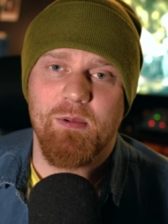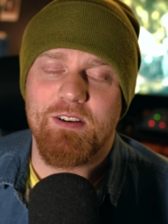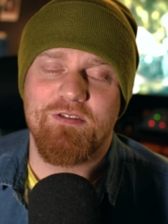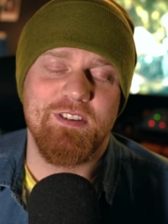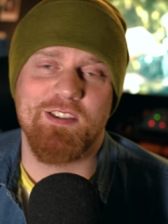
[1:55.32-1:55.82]

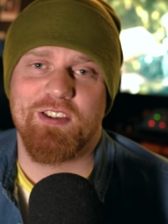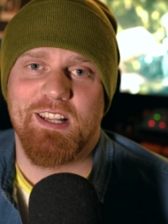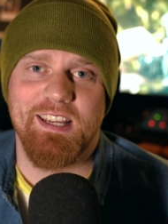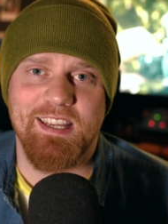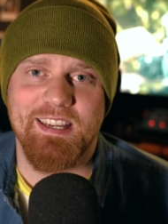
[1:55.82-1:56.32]
which
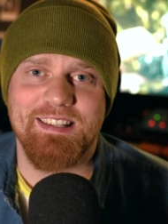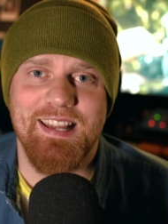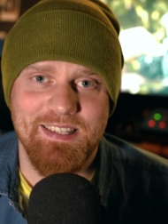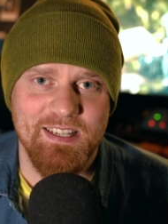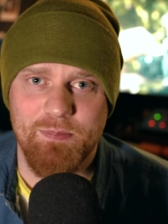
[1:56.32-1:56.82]
traditionally is
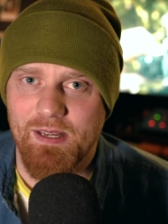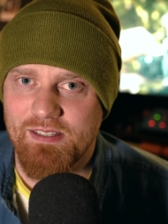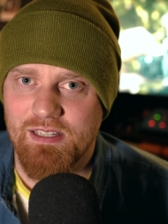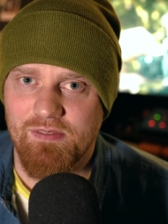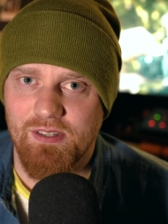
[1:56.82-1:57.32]
less
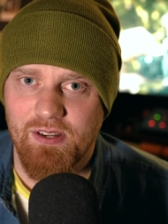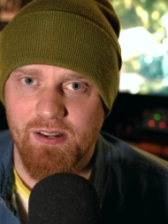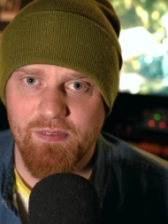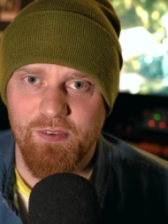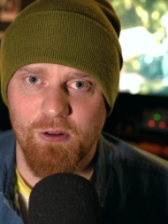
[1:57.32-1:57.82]
expensive than
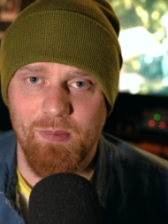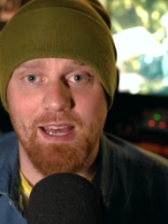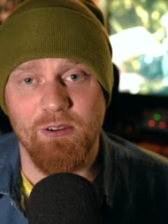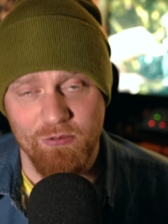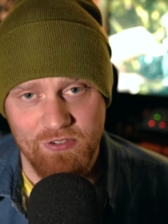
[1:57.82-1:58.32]
color film
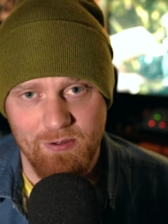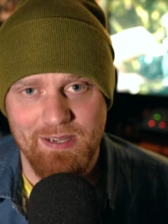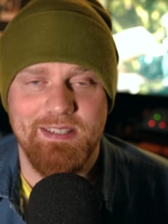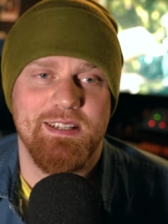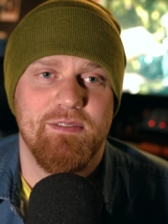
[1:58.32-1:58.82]
and also
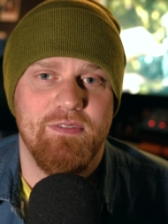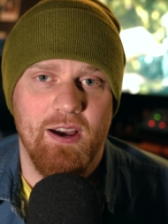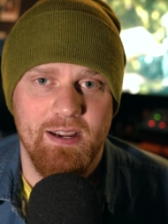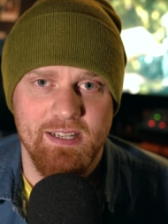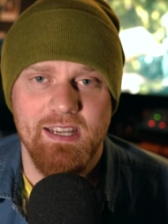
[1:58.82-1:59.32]
easier to
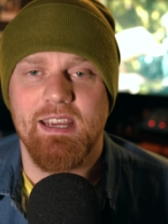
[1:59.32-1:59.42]
find